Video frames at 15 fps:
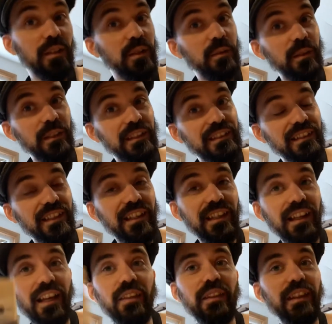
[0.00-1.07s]
quality
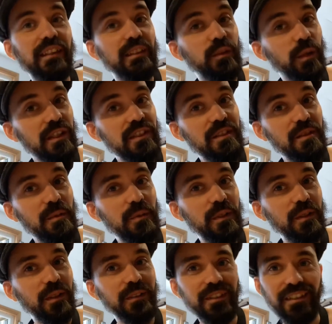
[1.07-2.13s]
and then questionable
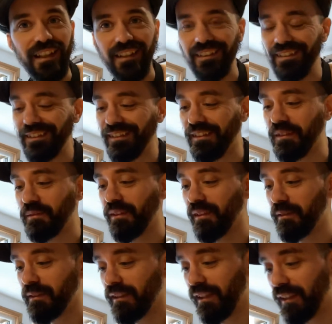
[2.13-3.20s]
content is what I
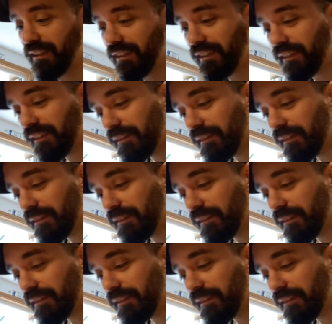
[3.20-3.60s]
was getting to.